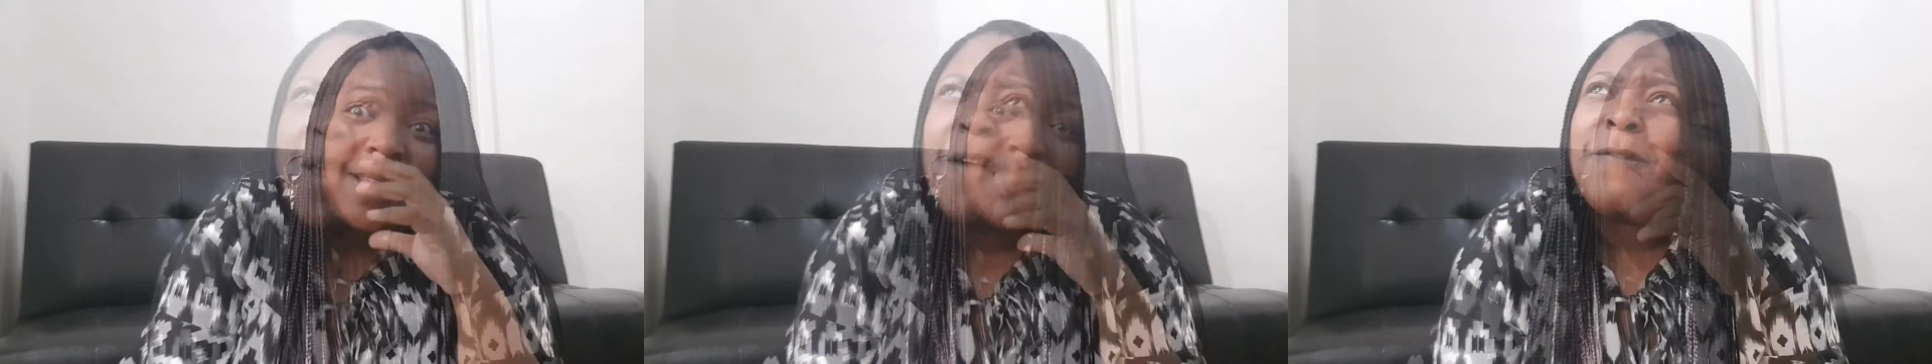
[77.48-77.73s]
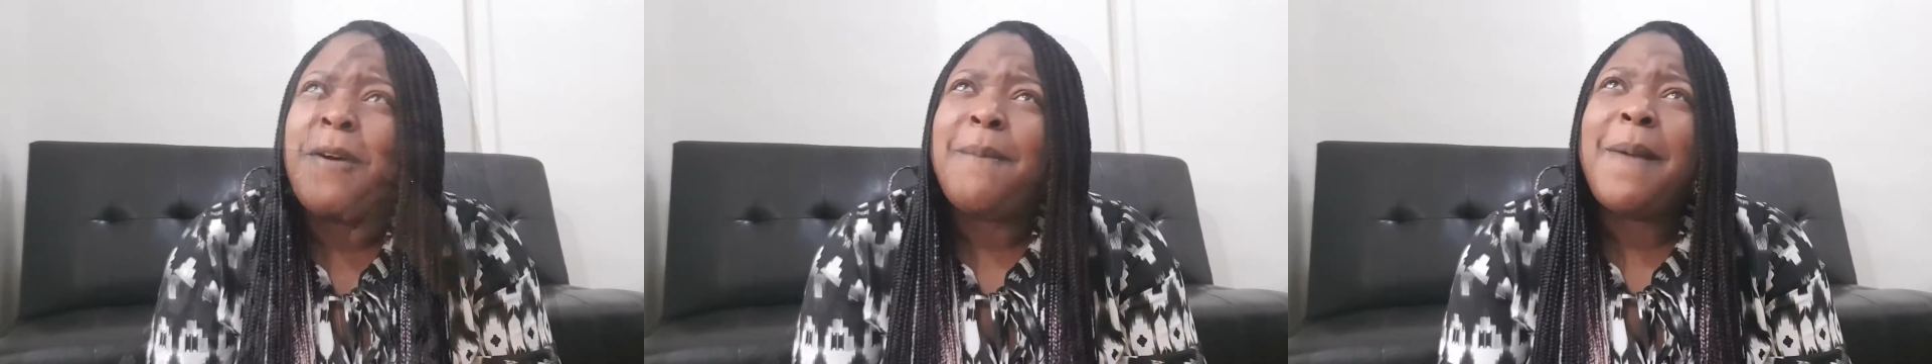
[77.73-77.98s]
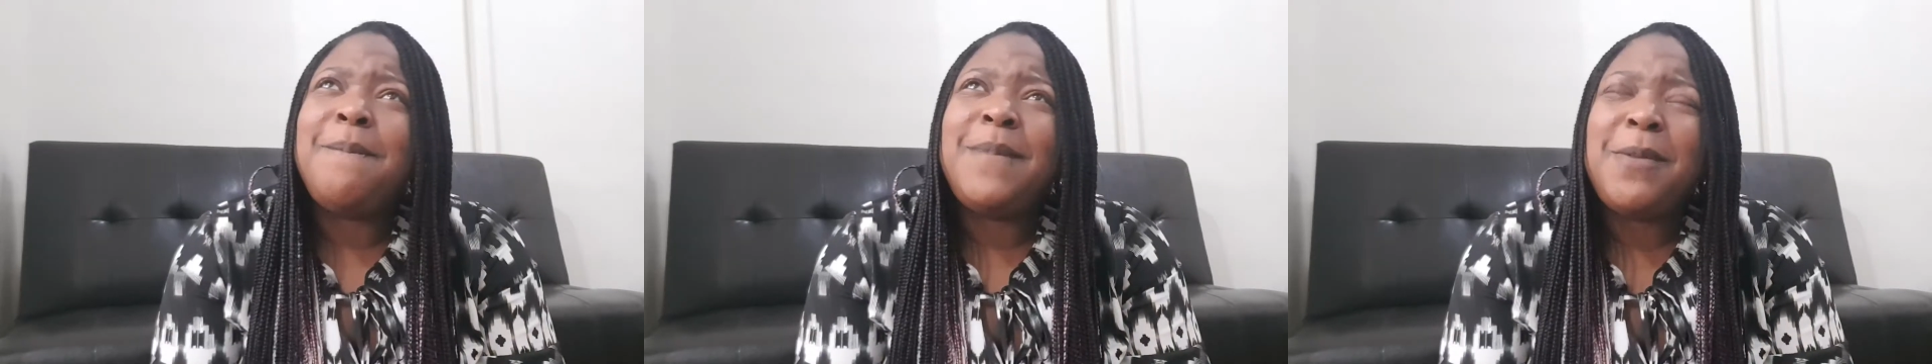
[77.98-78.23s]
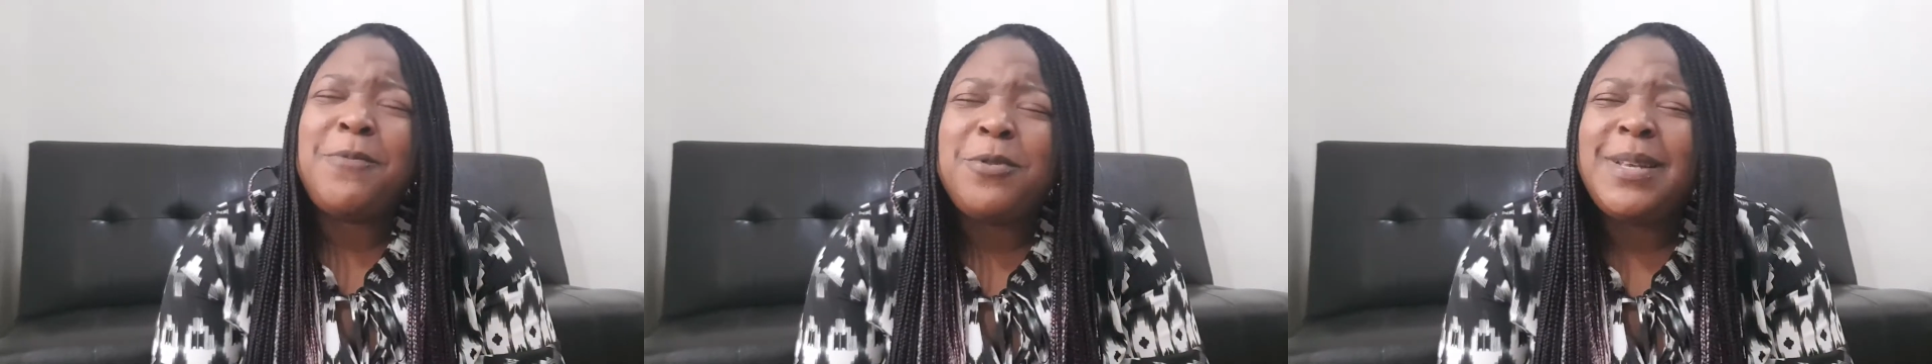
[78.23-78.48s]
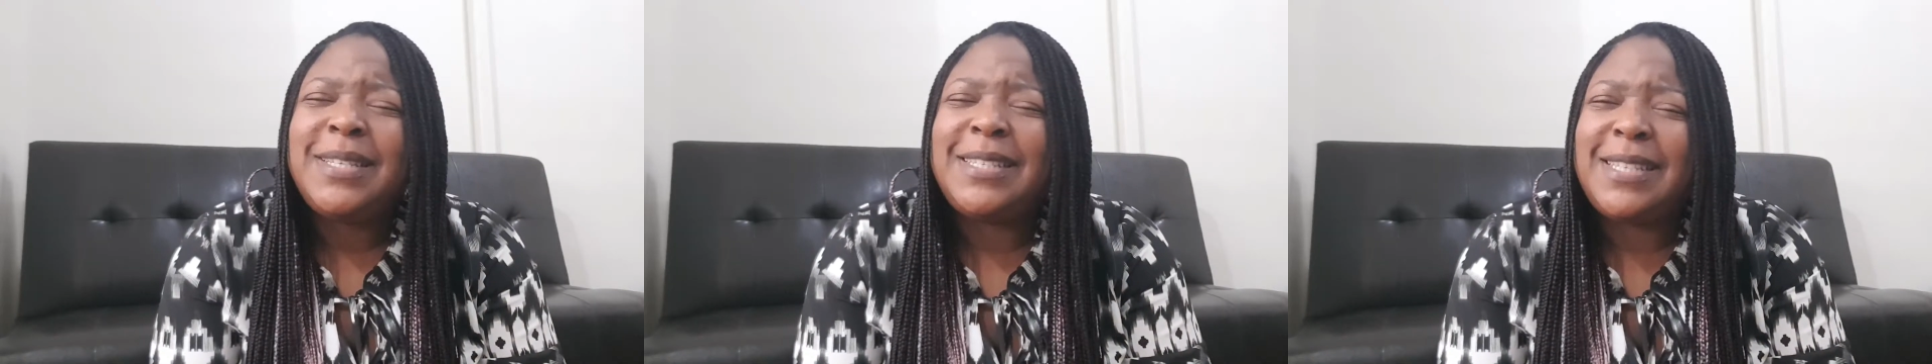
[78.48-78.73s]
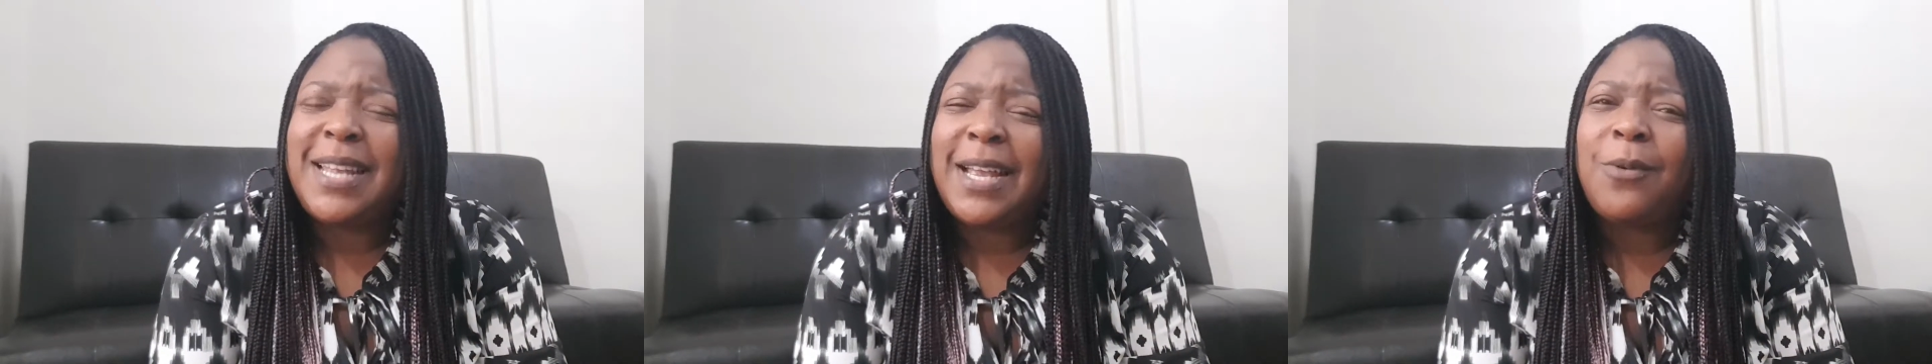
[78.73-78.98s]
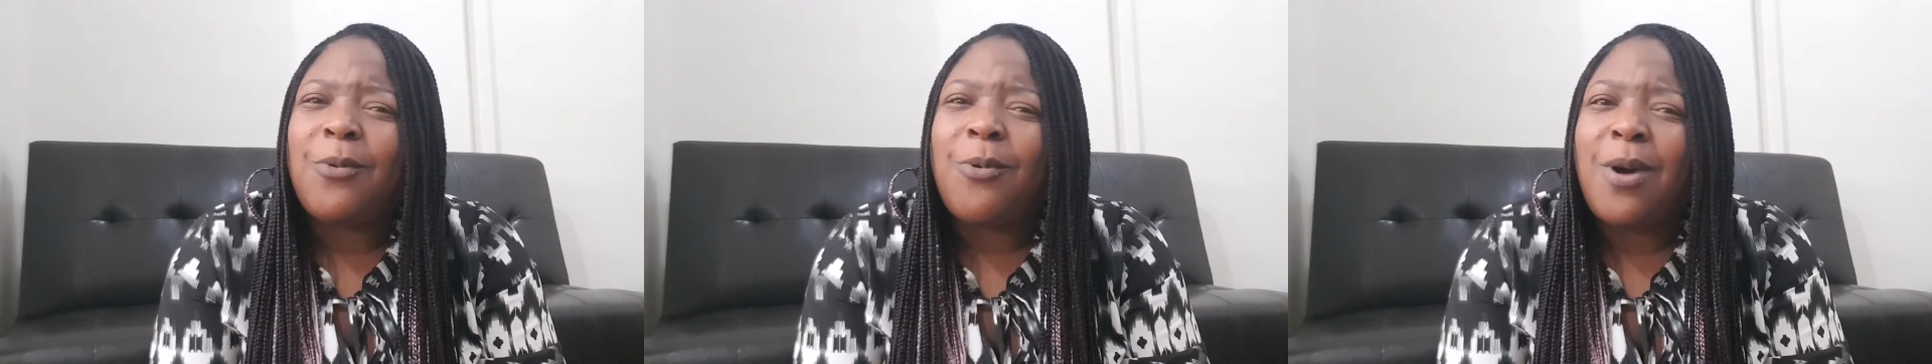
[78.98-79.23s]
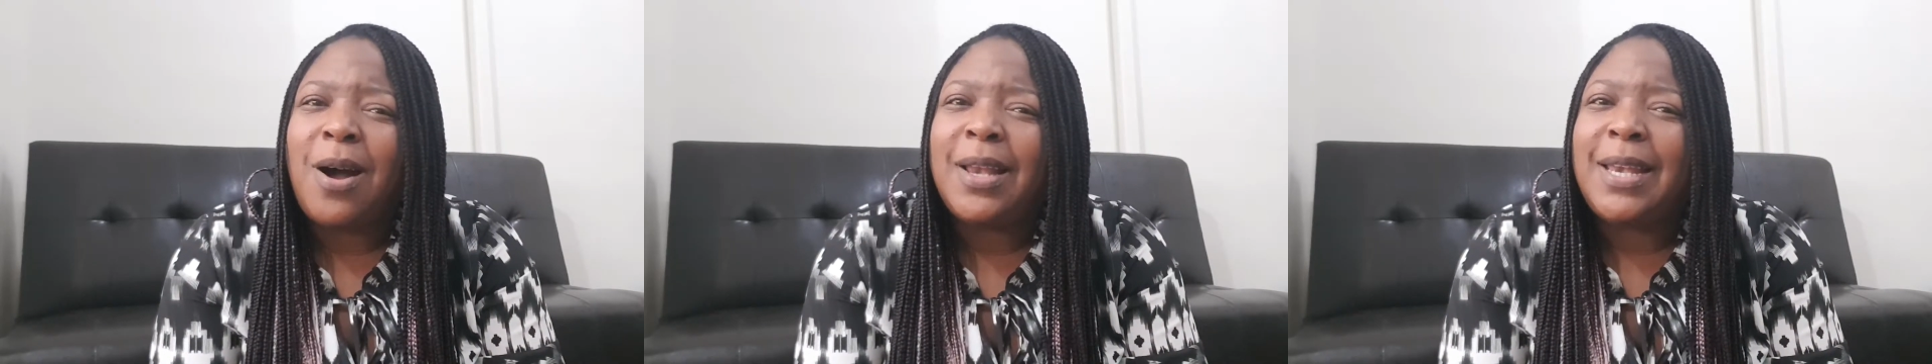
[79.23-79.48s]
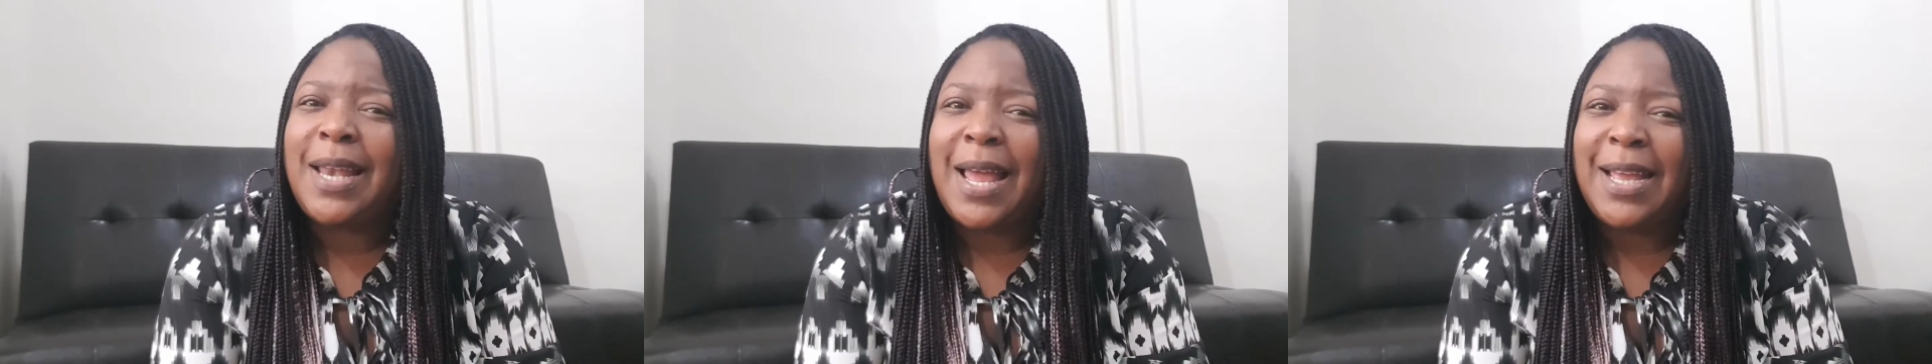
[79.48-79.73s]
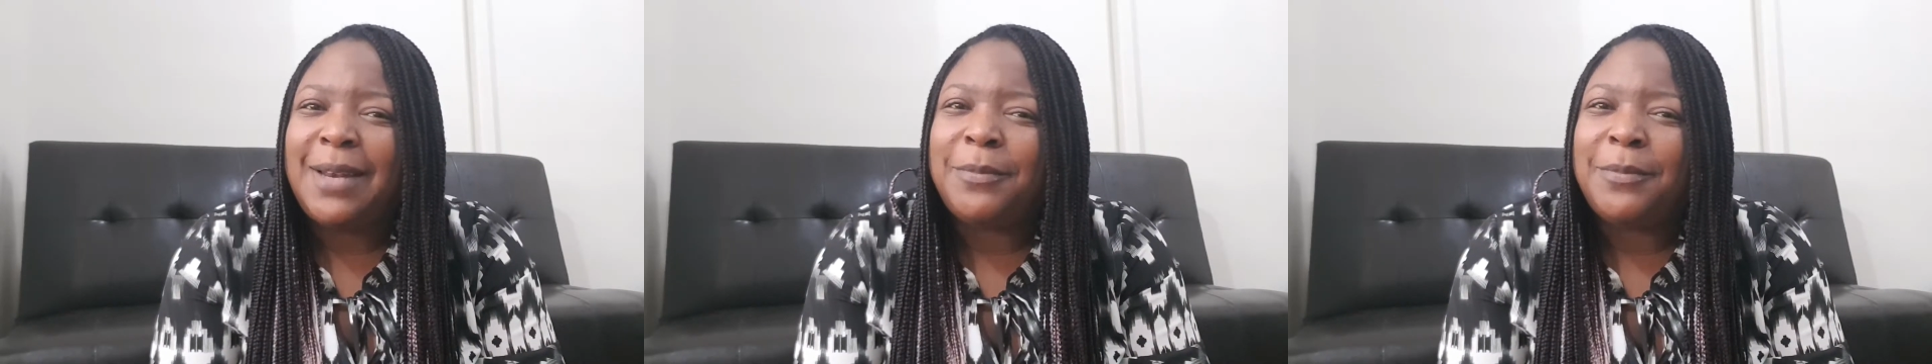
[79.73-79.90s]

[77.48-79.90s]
From my memory, stayed one night,